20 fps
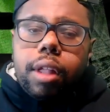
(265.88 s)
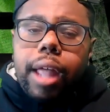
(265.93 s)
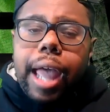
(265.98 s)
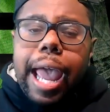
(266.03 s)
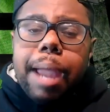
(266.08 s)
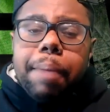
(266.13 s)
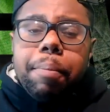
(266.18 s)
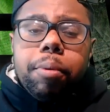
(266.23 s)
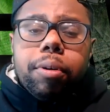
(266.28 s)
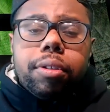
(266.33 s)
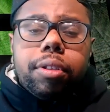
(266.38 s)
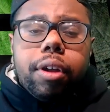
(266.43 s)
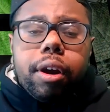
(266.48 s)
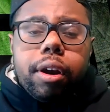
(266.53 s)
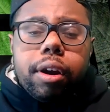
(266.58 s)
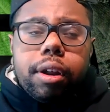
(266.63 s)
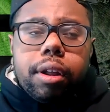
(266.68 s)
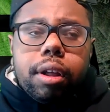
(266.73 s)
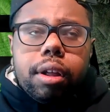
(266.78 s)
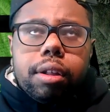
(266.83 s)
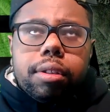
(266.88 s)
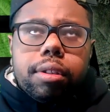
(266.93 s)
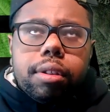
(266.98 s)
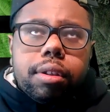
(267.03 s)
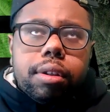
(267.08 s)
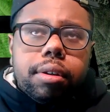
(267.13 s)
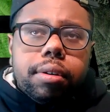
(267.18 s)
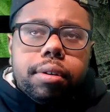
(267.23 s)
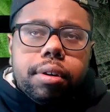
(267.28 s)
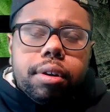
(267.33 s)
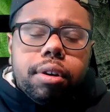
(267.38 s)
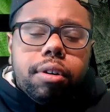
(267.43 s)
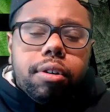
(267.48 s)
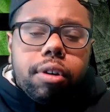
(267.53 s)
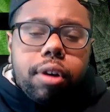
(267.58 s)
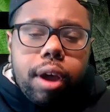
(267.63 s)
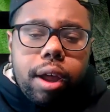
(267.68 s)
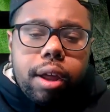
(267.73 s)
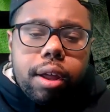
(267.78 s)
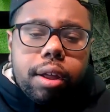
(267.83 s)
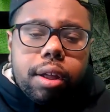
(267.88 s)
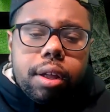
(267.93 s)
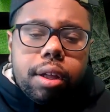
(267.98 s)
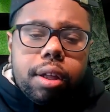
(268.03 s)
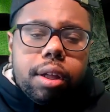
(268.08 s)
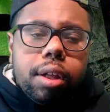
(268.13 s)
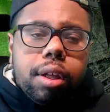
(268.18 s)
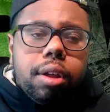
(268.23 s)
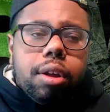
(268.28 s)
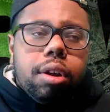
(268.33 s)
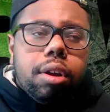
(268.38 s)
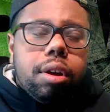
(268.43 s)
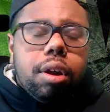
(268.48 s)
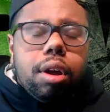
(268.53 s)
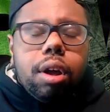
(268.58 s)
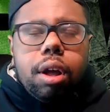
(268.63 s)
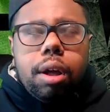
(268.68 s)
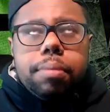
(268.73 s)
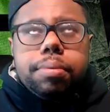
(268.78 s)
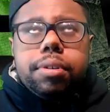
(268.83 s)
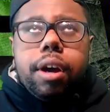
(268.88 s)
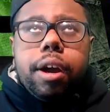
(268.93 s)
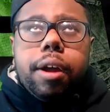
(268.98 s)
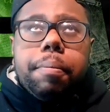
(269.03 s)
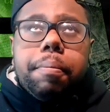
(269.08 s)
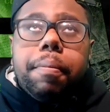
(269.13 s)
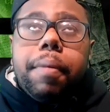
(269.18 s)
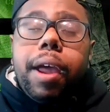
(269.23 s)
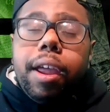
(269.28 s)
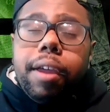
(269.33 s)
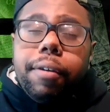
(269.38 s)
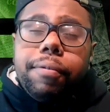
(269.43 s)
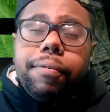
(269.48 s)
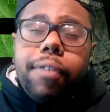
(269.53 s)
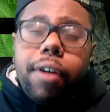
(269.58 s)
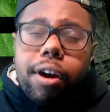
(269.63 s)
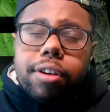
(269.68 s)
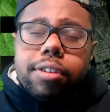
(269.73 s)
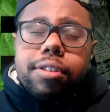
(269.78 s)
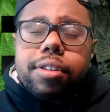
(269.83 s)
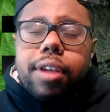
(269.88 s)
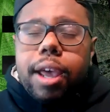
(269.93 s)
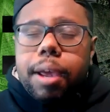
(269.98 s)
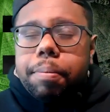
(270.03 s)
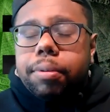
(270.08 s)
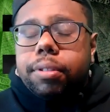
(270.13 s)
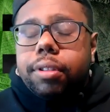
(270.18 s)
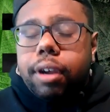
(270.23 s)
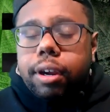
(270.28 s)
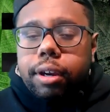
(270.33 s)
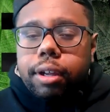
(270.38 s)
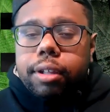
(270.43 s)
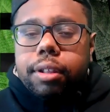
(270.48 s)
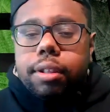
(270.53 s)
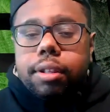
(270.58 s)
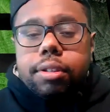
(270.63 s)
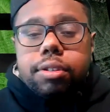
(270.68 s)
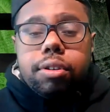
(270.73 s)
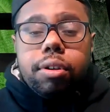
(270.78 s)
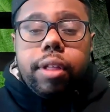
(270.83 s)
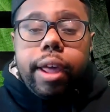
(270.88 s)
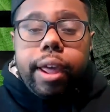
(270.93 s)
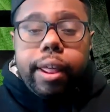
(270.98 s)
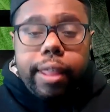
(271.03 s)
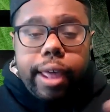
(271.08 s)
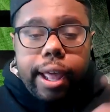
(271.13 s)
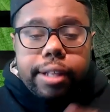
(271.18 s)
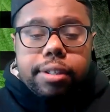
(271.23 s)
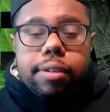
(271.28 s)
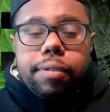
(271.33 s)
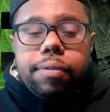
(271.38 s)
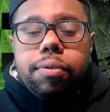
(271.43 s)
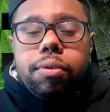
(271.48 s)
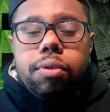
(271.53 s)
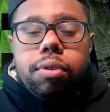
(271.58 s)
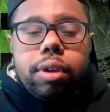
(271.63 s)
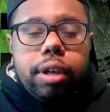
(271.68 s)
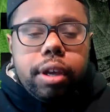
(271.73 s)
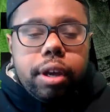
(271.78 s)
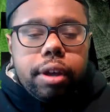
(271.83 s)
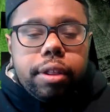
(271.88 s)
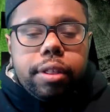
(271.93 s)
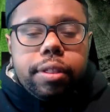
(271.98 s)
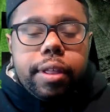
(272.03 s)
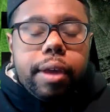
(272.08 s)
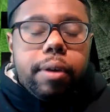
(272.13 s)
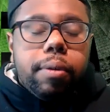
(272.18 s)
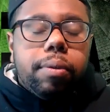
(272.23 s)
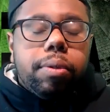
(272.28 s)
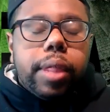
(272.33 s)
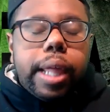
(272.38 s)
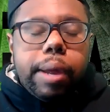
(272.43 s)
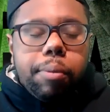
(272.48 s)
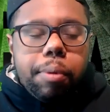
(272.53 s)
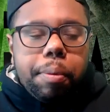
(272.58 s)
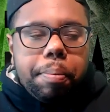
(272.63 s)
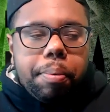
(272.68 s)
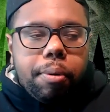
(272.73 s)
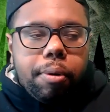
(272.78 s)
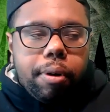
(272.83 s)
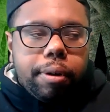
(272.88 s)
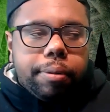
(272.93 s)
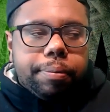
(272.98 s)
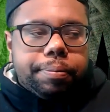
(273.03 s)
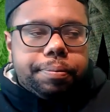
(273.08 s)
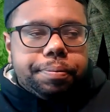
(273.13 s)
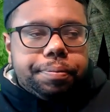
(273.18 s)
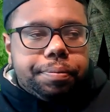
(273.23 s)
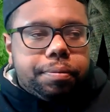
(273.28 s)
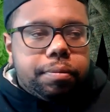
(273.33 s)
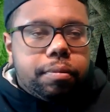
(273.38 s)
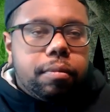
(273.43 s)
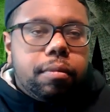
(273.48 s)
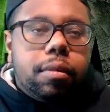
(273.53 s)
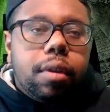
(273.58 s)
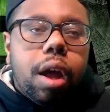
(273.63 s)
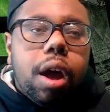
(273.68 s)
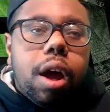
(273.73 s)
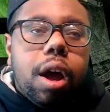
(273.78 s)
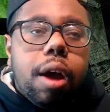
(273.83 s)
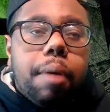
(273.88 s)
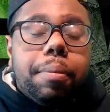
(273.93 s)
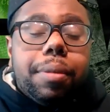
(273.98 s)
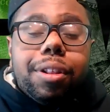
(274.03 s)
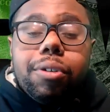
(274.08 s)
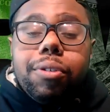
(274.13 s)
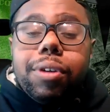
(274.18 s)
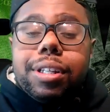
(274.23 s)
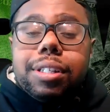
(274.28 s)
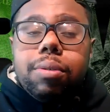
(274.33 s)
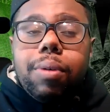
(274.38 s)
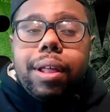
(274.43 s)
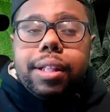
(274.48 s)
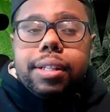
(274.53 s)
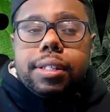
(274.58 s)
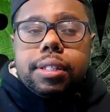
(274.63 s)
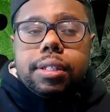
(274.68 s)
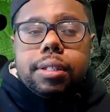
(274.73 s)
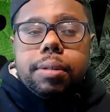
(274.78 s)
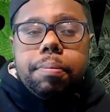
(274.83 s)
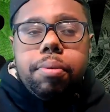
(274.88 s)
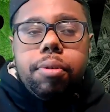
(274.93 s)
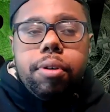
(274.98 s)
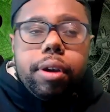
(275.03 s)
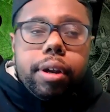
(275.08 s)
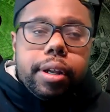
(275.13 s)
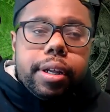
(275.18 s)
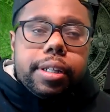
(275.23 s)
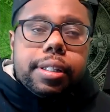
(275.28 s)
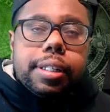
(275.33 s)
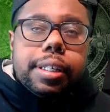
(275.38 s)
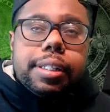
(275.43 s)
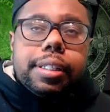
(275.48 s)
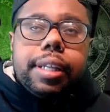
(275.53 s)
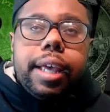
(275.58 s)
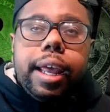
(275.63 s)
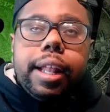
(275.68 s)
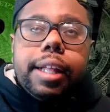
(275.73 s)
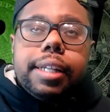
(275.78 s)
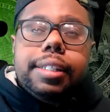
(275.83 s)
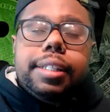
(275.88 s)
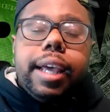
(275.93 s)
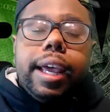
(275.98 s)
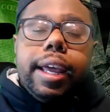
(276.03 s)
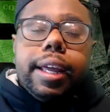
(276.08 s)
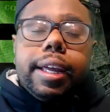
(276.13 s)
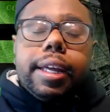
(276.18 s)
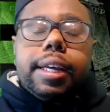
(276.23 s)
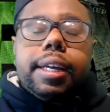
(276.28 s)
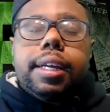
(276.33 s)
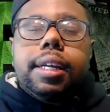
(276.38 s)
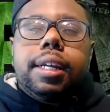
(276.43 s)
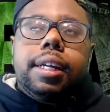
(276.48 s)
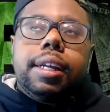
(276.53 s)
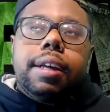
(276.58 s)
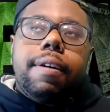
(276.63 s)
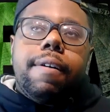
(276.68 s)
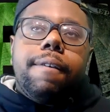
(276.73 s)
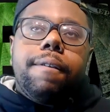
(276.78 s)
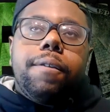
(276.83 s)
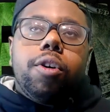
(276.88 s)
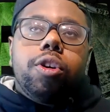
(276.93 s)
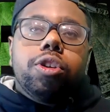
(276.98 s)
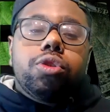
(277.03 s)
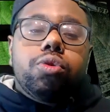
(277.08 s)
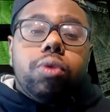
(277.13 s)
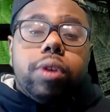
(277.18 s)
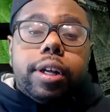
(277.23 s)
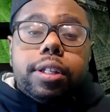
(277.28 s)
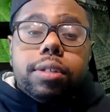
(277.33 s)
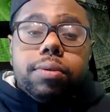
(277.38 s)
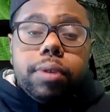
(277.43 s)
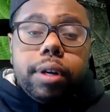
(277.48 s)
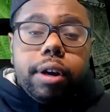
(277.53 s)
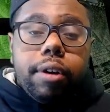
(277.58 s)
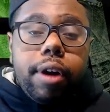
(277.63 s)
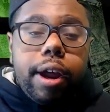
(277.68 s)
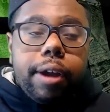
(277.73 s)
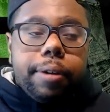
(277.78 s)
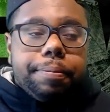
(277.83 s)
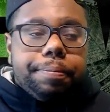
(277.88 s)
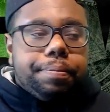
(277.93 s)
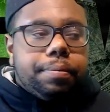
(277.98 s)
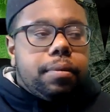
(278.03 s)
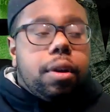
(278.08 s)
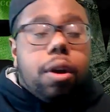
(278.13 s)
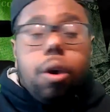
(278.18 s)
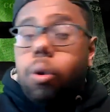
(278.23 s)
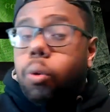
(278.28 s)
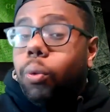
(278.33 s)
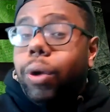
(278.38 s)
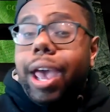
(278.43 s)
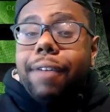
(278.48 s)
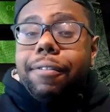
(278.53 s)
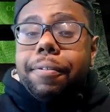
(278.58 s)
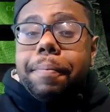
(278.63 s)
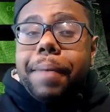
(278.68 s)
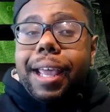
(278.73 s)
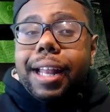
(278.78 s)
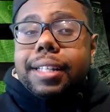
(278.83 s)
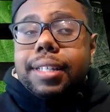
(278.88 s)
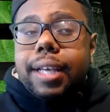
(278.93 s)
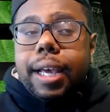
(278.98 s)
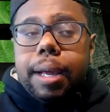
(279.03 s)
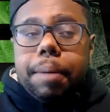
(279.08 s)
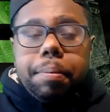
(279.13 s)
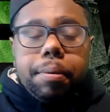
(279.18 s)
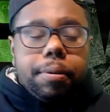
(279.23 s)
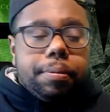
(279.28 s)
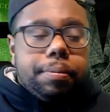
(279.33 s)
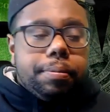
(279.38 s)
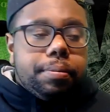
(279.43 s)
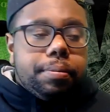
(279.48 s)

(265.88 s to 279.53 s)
April 30th. Okay. I'm sorry, May 1st to April 30th. So that's the full year that they report. And the reason why this is important is let's take for 2020, right? We haven't made it to April.